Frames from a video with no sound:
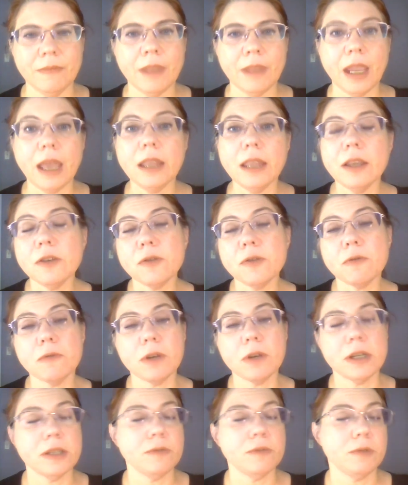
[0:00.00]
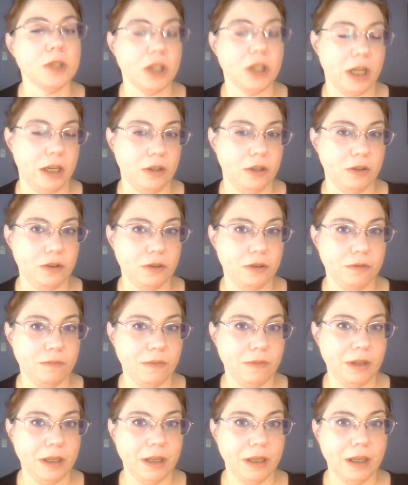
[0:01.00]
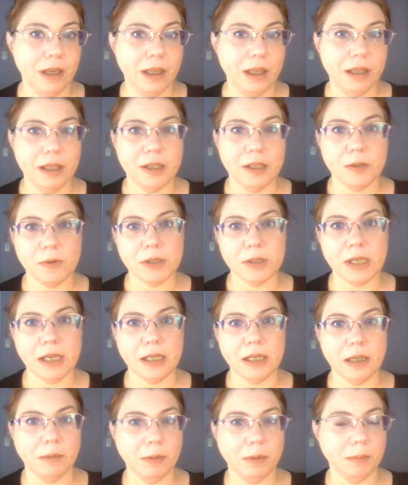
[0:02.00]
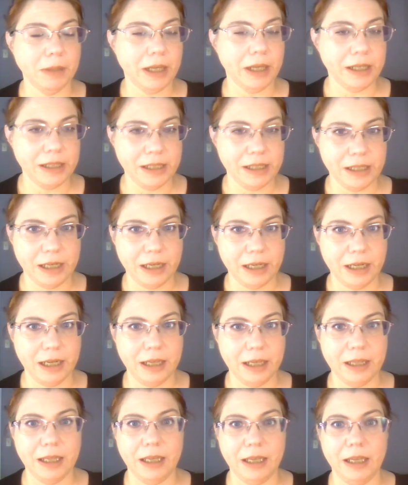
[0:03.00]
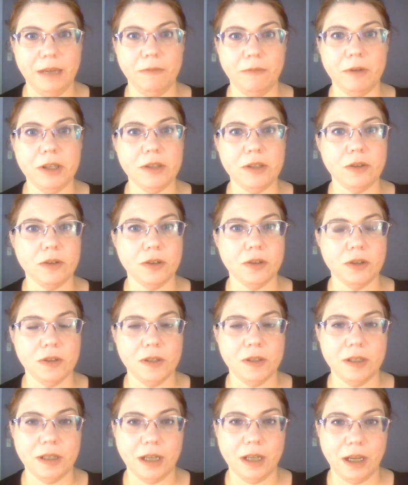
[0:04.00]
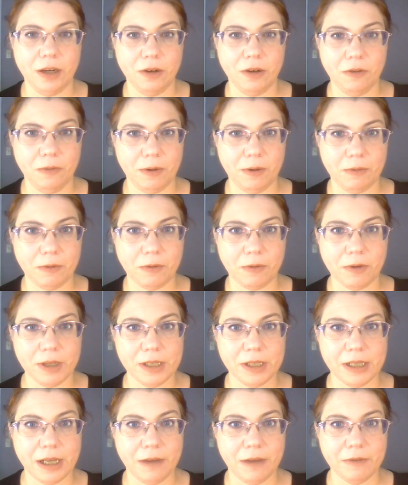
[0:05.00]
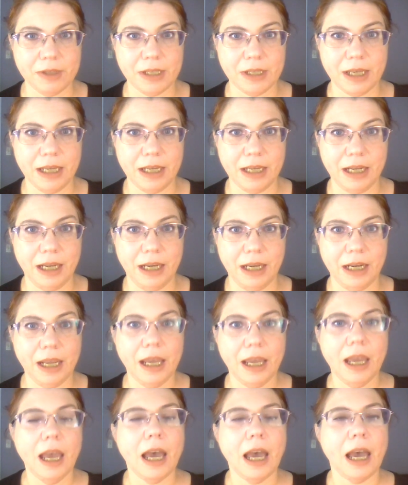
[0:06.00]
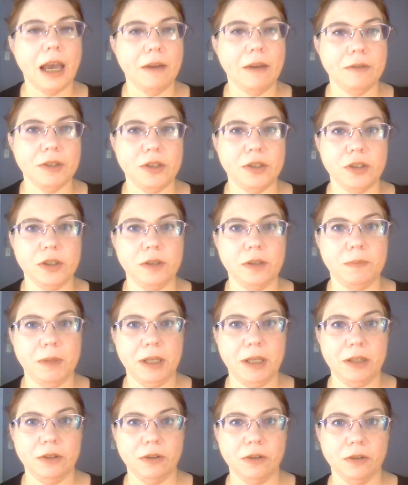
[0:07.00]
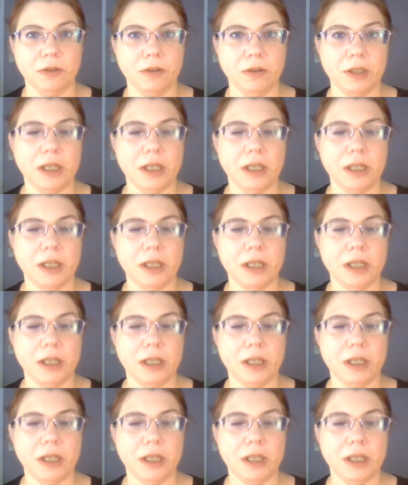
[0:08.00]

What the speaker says: And those requests would change. This was a double-blind study. The researchers did not know what request I was getting. I was just being told,